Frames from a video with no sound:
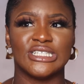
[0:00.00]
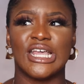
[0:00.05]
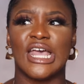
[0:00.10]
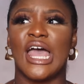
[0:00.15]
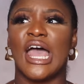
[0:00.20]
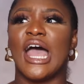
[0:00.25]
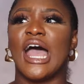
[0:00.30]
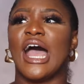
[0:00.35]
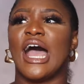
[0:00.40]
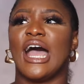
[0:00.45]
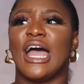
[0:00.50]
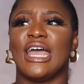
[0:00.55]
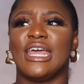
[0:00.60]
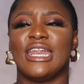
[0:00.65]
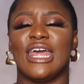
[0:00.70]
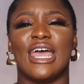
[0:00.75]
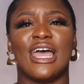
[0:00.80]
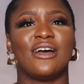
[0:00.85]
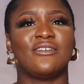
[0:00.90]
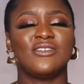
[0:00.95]
and
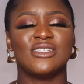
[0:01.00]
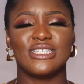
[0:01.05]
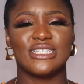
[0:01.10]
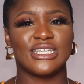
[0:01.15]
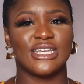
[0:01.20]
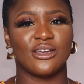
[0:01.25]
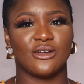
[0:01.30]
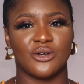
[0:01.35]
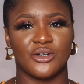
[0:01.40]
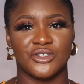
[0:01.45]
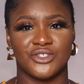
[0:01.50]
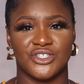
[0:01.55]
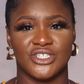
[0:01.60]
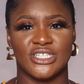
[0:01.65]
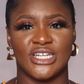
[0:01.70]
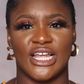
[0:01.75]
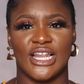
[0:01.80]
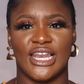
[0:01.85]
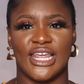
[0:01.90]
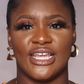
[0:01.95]
I haven't seen a
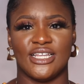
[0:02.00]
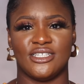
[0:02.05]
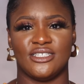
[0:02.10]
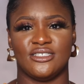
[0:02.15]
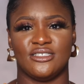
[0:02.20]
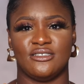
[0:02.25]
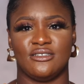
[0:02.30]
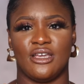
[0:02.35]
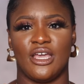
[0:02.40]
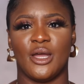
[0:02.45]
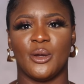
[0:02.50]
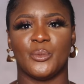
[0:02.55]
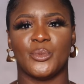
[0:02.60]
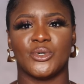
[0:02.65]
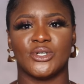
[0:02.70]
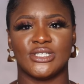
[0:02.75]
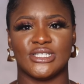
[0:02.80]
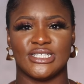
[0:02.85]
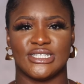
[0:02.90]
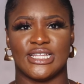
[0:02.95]
country that like the
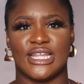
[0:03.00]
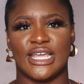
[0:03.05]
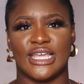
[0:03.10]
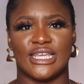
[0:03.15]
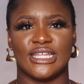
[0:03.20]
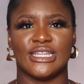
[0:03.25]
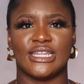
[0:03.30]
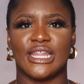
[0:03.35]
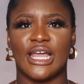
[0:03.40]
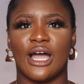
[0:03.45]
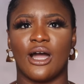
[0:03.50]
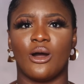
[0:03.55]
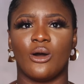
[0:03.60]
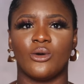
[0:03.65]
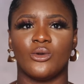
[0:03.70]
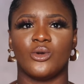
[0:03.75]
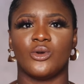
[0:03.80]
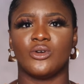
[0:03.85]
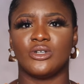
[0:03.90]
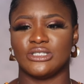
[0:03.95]
airport is like in
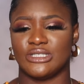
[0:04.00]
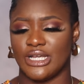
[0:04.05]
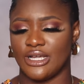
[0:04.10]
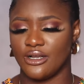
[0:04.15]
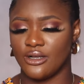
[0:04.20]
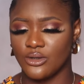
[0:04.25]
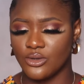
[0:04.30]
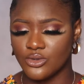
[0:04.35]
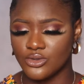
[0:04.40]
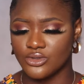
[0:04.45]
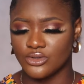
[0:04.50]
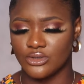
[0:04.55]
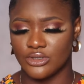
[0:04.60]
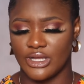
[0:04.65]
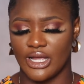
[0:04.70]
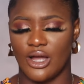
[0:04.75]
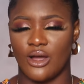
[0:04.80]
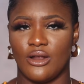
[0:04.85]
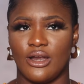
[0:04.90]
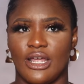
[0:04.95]
town or is like close to
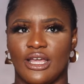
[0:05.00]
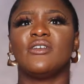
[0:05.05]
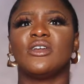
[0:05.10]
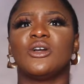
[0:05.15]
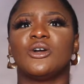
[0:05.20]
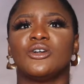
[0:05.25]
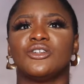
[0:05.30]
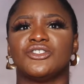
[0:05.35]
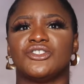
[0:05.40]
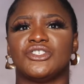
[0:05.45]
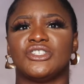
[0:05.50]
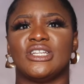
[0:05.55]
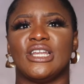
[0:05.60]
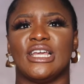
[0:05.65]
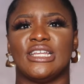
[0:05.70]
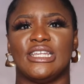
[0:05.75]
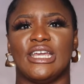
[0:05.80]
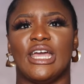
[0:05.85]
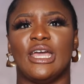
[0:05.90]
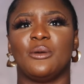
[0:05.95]
town. Like, every country,
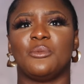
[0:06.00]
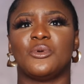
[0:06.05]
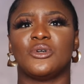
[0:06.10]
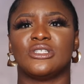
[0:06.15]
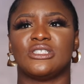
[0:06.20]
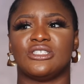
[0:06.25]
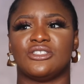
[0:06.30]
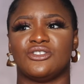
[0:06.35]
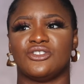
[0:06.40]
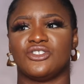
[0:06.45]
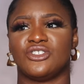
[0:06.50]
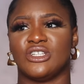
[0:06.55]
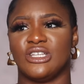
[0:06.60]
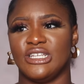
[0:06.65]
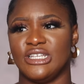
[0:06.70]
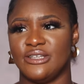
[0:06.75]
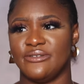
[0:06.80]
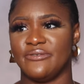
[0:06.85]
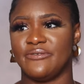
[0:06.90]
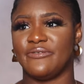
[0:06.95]
like, their airport is
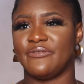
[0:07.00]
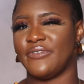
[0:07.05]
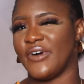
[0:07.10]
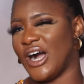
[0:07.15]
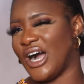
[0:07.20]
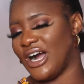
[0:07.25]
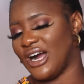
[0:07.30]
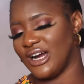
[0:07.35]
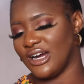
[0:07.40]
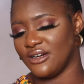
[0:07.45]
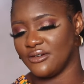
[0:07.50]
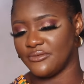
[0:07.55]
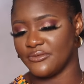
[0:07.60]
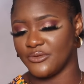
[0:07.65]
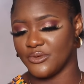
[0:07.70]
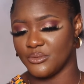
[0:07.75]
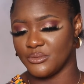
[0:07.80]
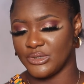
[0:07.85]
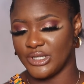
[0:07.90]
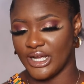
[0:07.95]
usually far
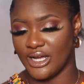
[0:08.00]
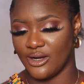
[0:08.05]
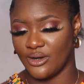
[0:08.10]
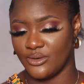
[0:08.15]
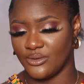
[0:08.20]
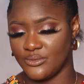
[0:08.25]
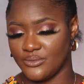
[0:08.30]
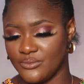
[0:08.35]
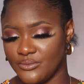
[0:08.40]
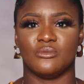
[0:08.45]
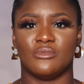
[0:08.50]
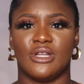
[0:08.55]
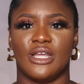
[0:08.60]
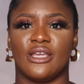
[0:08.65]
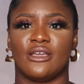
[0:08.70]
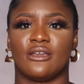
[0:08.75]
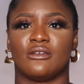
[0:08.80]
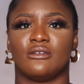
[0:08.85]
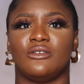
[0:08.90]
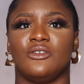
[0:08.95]
from town.
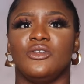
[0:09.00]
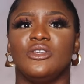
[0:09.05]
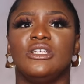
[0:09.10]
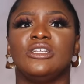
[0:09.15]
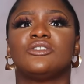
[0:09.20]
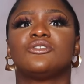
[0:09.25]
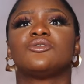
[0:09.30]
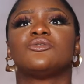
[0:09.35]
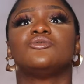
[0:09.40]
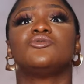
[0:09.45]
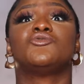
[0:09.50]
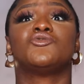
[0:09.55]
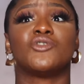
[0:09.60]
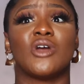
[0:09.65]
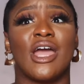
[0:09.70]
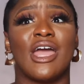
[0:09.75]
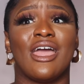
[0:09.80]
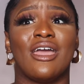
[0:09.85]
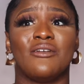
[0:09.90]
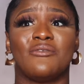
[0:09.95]
Like, you need to
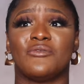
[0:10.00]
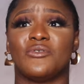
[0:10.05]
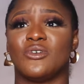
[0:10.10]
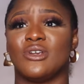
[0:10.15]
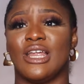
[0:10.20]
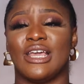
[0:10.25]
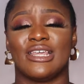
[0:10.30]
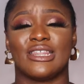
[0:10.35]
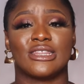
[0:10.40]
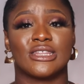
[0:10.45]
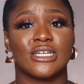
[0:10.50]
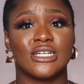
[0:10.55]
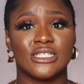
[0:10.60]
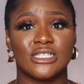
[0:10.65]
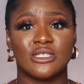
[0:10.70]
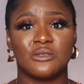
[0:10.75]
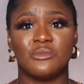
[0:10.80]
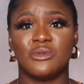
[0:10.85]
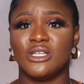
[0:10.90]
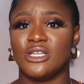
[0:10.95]
drive for like
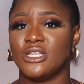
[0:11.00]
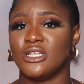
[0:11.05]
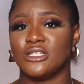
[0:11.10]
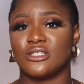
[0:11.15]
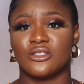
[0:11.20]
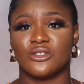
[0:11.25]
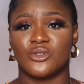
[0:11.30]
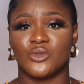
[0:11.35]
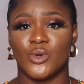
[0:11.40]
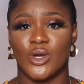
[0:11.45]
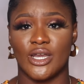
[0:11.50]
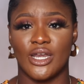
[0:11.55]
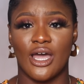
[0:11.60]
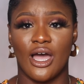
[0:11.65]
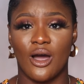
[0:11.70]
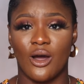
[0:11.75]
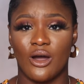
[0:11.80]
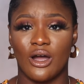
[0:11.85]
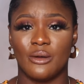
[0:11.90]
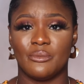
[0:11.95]
30 minutes to an
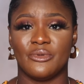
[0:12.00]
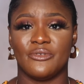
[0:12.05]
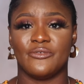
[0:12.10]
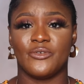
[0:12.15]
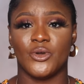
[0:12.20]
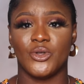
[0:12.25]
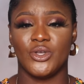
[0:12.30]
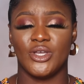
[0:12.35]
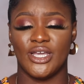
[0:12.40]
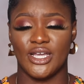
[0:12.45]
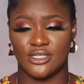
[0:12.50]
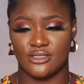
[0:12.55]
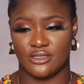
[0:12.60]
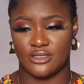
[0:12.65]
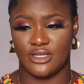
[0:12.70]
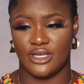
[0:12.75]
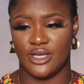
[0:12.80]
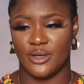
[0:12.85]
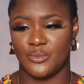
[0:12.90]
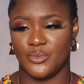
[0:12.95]
hour before you get
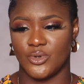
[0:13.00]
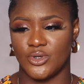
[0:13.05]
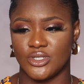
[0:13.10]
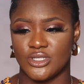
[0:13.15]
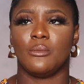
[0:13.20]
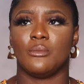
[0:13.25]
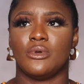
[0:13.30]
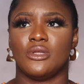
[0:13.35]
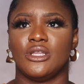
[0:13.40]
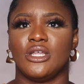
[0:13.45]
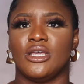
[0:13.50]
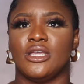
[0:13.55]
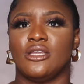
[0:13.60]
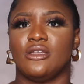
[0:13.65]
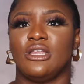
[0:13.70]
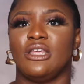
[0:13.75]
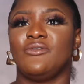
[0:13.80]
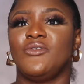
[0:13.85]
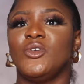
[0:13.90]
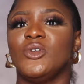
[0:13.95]
to the airport. But
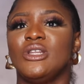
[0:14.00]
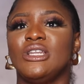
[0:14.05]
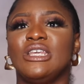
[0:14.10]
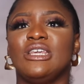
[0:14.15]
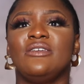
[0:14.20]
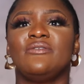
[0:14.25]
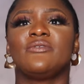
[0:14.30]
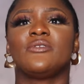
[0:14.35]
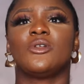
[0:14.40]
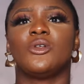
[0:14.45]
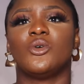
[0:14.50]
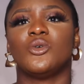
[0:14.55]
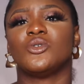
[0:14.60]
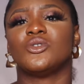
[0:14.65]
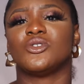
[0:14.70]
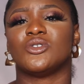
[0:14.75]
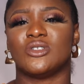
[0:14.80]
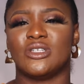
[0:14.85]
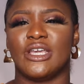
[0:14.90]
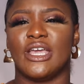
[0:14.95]
then if you live
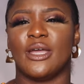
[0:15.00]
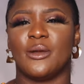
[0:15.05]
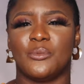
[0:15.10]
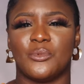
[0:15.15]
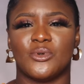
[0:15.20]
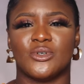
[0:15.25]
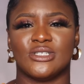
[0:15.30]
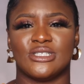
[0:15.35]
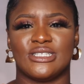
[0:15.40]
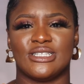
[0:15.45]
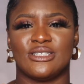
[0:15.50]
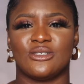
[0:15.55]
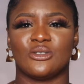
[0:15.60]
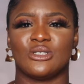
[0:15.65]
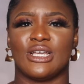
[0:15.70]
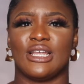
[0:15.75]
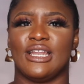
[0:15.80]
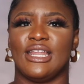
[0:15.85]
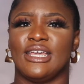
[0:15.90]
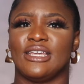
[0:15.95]
close to the airport,
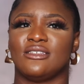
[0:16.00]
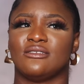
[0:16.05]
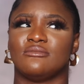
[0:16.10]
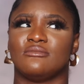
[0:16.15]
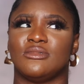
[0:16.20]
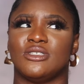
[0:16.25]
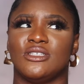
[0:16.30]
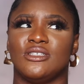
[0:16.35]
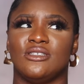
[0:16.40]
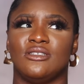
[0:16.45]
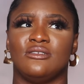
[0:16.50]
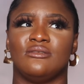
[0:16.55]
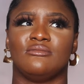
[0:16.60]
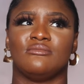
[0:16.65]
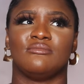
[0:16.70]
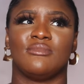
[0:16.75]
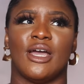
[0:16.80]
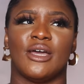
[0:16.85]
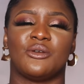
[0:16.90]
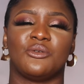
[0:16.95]
those are like the,
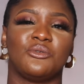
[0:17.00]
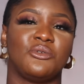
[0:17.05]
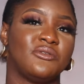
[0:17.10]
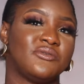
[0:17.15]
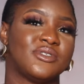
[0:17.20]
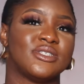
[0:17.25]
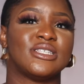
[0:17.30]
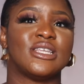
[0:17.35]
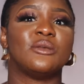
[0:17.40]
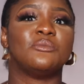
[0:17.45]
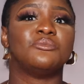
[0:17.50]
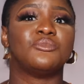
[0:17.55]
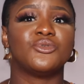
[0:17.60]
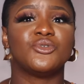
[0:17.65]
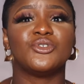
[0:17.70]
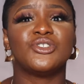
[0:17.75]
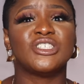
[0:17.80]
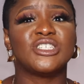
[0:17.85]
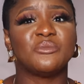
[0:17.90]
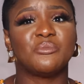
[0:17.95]
I don't know if you say
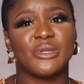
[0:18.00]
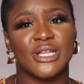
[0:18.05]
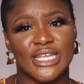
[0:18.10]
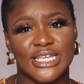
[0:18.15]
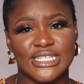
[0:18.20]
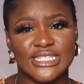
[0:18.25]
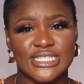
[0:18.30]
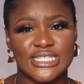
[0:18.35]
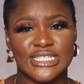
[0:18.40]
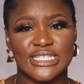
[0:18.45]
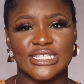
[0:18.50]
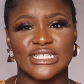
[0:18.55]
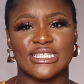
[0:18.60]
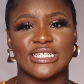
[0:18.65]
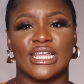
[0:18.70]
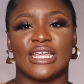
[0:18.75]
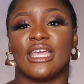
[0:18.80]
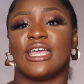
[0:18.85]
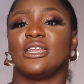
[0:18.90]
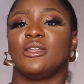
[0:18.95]
bougie
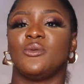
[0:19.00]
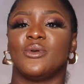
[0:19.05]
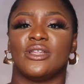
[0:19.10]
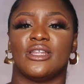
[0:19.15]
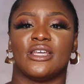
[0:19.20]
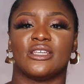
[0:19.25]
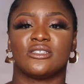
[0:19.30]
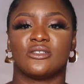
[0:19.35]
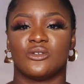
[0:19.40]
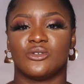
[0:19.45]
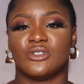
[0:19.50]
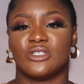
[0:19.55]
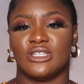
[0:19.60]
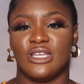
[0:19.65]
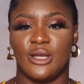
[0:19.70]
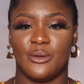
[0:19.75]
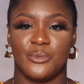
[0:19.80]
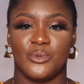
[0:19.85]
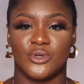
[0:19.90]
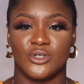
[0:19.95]
places, like anywhere that's close to
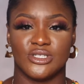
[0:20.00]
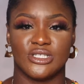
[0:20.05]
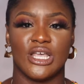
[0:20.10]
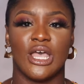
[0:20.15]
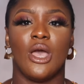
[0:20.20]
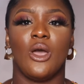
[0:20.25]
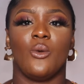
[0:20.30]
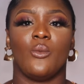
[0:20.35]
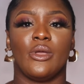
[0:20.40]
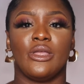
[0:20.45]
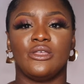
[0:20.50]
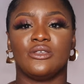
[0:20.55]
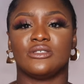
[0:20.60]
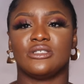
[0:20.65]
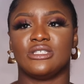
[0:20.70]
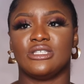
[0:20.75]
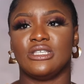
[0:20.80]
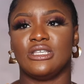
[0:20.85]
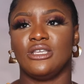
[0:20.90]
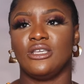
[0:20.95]
the airport. When you
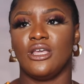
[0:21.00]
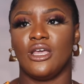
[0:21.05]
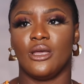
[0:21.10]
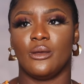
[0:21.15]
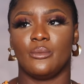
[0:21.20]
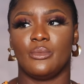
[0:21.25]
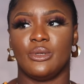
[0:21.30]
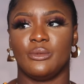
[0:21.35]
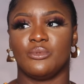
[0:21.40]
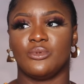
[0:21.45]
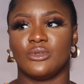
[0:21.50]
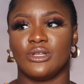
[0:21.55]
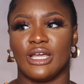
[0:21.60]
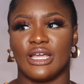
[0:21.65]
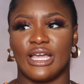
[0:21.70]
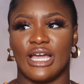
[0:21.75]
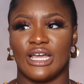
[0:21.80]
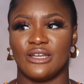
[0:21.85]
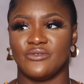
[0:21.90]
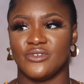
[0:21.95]
see people
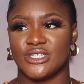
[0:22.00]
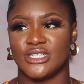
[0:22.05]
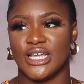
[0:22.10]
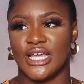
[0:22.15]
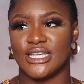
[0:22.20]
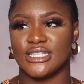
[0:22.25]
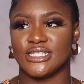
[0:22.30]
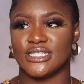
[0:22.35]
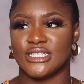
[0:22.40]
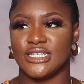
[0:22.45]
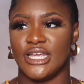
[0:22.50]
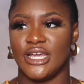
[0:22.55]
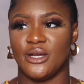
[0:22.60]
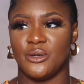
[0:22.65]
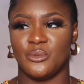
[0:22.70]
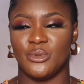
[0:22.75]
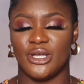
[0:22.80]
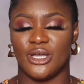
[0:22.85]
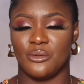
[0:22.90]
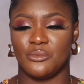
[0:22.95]
like advertising
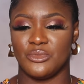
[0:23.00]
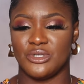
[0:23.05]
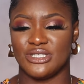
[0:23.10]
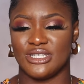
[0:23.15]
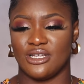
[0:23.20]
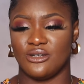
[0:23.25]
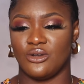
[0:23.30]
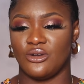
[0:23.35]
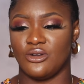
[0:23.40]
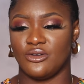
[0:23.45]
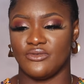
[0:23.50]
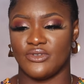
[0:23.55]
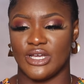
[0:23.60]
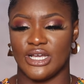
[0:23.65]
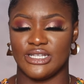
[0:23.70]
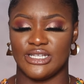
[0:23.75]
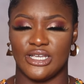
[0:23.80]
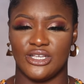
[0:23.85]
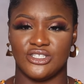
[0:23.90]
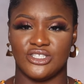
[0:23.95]
Airbnbs and all of
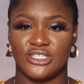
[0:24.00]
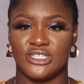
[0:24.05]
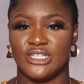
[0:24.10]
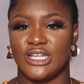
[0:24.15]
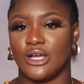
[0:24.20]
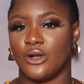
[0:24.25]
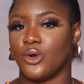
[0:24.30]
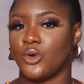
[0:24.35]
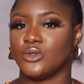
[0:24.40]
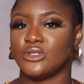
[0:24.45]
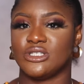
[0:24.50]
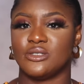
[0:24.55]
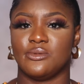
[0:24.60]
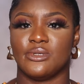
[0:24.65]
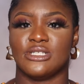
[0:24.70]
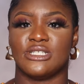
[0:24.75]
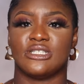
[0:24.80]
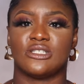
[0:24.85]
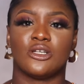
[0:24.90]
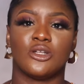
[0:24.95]
that, they're usually like, oh, this
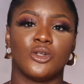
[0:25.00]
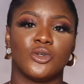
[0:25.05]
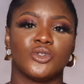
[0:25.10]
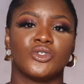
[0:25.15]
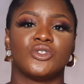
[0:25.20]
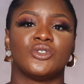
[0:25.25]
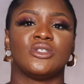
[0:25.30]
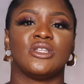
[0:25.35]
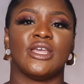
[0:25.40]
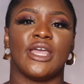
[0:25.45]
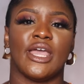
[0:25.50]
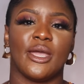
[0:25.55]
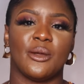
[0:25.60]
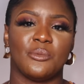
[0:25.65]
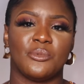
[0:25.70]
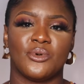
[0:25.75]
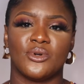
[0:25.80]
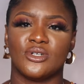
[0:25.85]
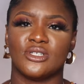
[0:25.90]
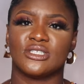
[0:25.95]
place is close to the
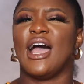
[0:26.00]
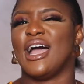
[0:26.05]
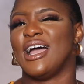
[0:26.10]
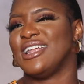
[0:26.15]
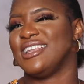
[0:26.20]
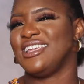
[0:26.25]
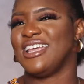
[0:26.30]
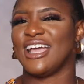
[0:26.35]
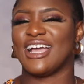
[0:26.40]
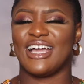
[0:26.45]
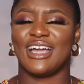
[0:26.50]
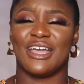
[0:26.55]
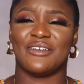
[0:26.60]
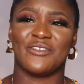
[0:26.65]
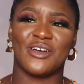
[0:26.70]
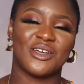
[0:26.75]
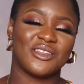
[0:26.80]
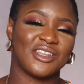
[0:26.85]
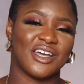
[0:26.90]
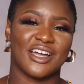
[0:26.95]
airport. And yeah,
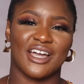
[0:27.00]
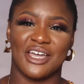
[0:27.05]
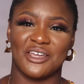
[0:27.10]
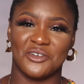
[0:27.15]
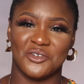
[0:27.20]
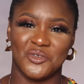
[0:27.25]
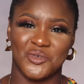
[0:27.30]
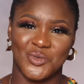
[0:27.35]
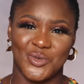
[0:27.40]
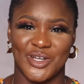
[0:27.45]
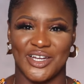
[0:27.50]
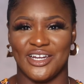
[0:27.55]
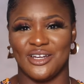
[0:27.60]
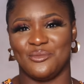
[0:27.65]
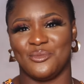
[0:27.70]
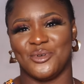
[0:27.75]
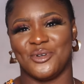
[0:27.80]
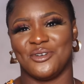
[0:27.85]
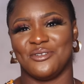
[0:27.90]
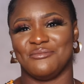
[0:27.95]
I found that kind of
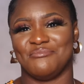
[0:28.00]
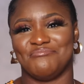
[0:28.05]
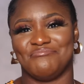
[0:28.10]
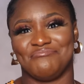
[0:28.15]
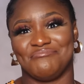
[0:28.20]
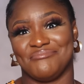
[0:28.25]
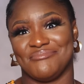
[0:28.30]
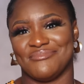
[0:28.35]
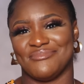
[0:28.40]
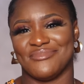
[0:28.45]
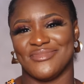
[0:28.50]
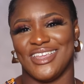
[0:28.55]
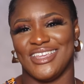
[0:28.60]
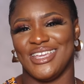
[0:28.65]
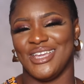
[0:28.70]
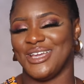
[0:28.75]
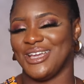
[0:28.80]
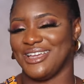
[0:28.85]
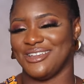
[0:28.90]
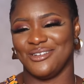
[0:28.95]
weird, but
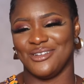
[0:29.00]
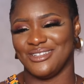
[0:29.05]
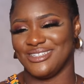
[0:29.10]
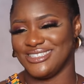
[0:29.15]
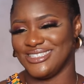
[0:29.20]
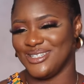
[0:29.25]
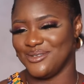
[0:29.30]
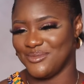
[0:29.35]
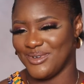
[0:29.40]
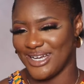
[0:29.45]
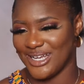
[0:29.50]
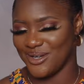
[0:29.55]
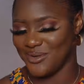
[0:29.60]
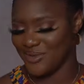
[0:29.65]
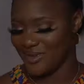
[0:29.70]
yeah, not in a bad